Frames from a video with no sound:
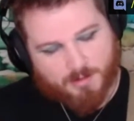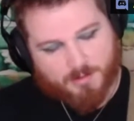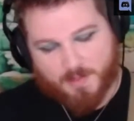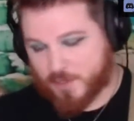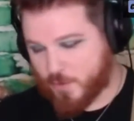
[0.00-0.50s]

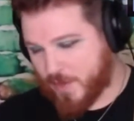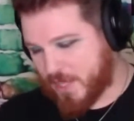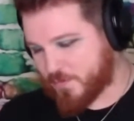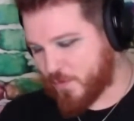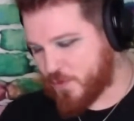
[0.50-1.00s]
Thank you
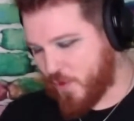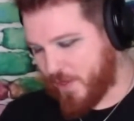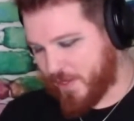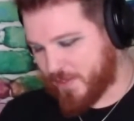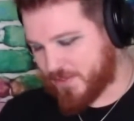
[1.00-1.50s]
guys for
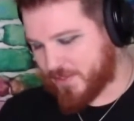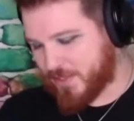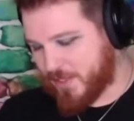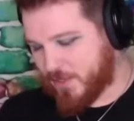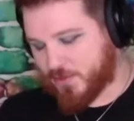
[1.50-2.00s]
joining us.
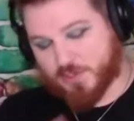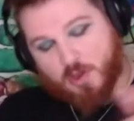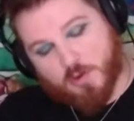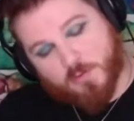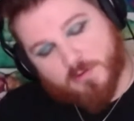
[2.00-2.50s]

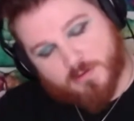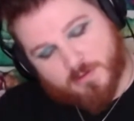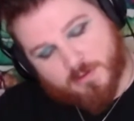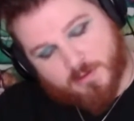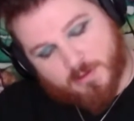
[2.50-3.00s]
So,
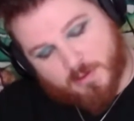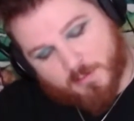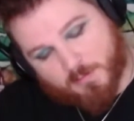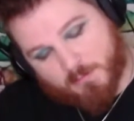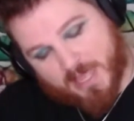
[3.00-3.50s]

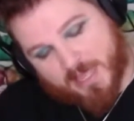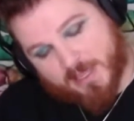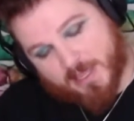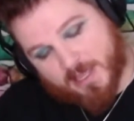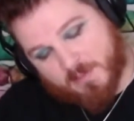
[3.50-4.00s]
my
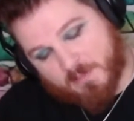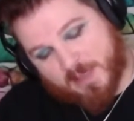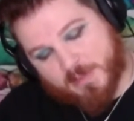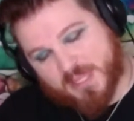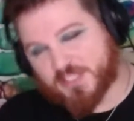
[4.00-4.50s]

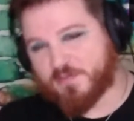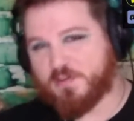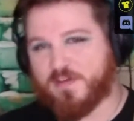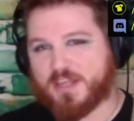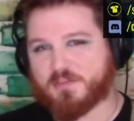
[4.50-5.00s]
piece of
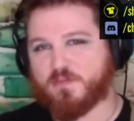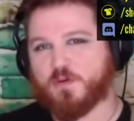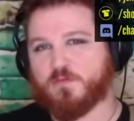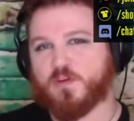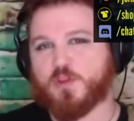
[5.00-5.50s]
advice
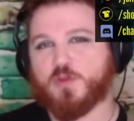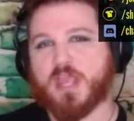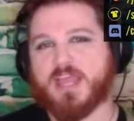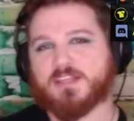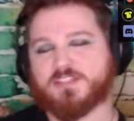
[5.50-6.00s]
for you
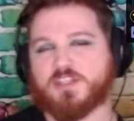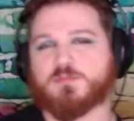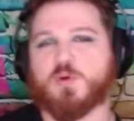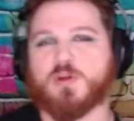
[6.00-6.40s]
guys this